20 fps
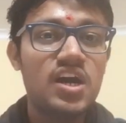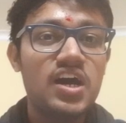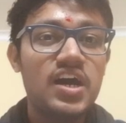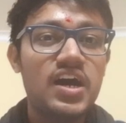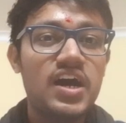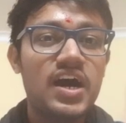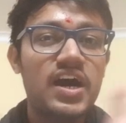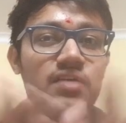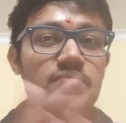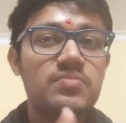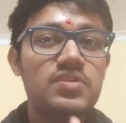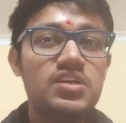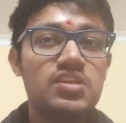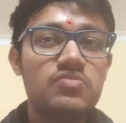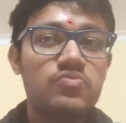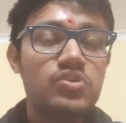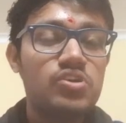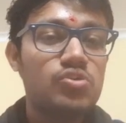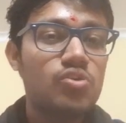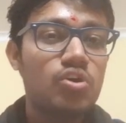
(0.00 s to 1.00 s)
I
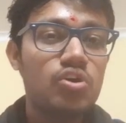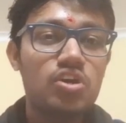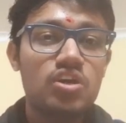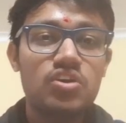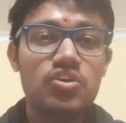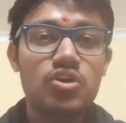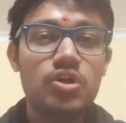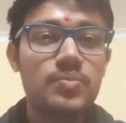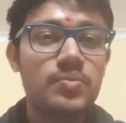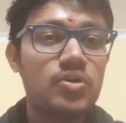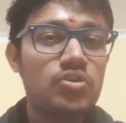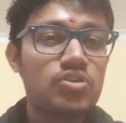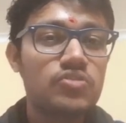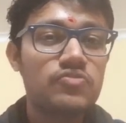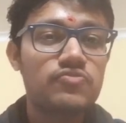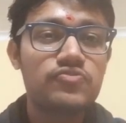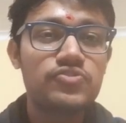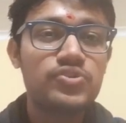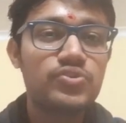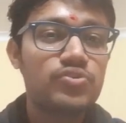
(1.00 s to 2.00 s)
mean, we're not talking about a
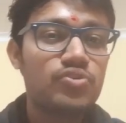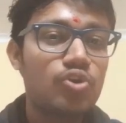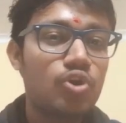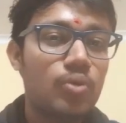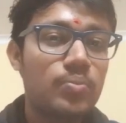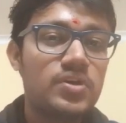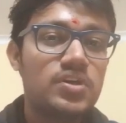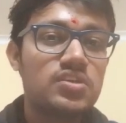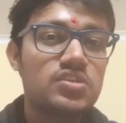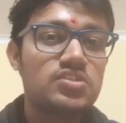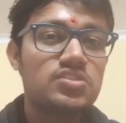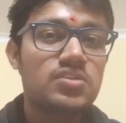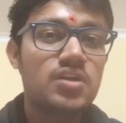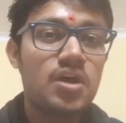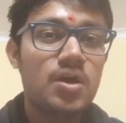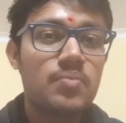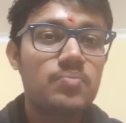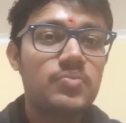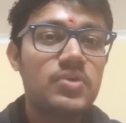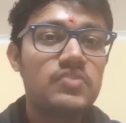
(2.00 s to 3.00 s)
few kilometers,
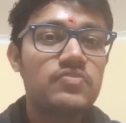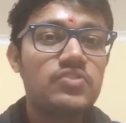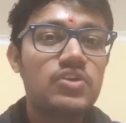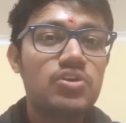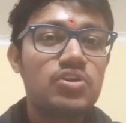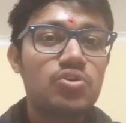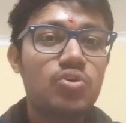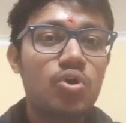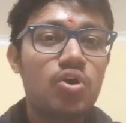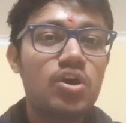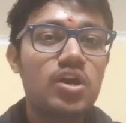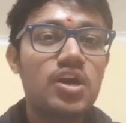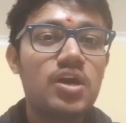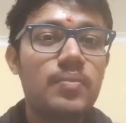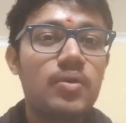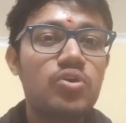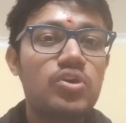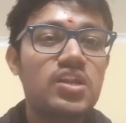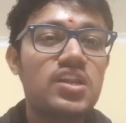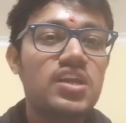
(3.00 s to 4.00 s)
but we're talking
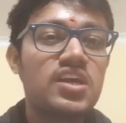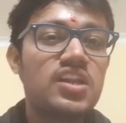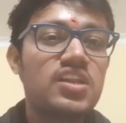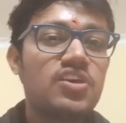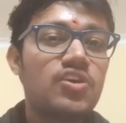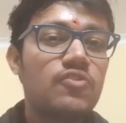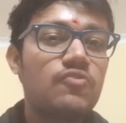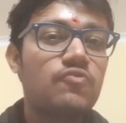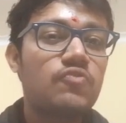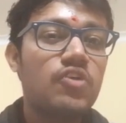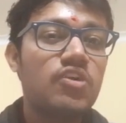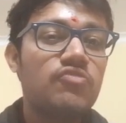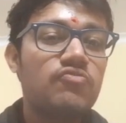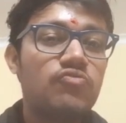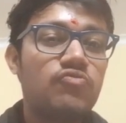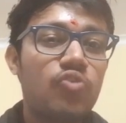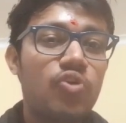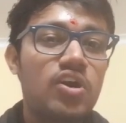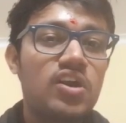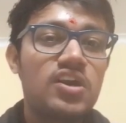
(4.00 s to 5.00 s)
about an area of
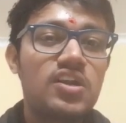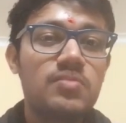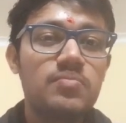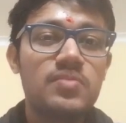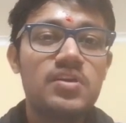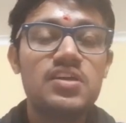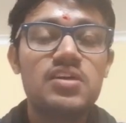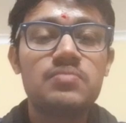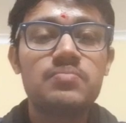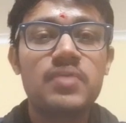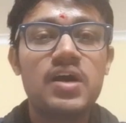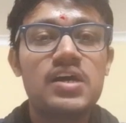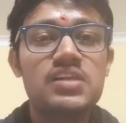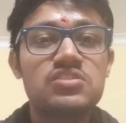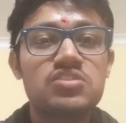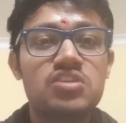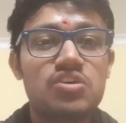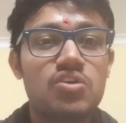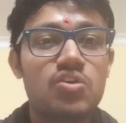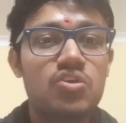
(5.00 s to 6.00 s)
140 million
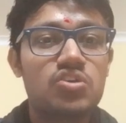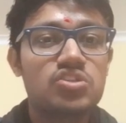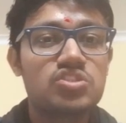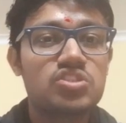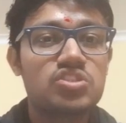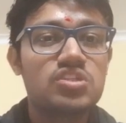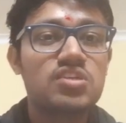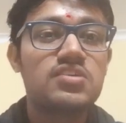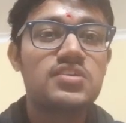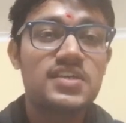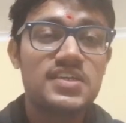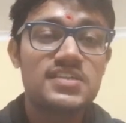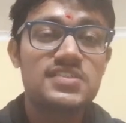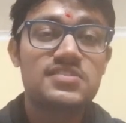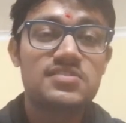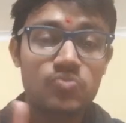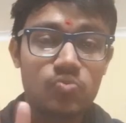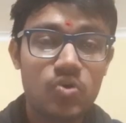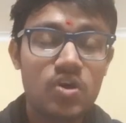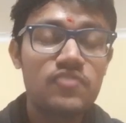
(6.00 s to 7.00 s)
miles across.
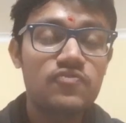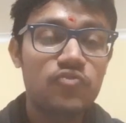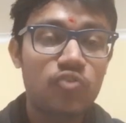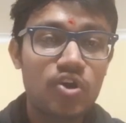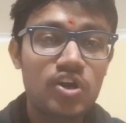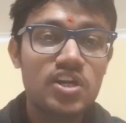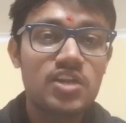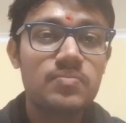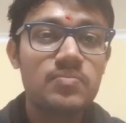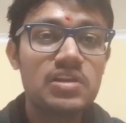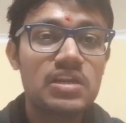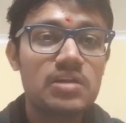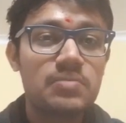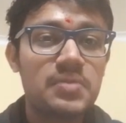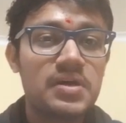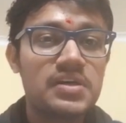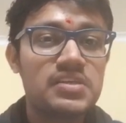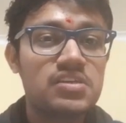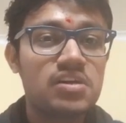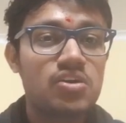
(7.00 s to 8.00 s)
Yes, 140 million
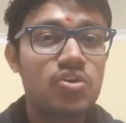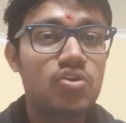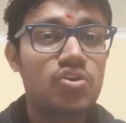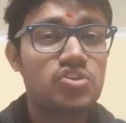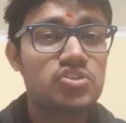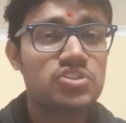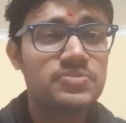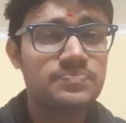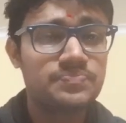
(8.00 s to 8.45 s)
miles across.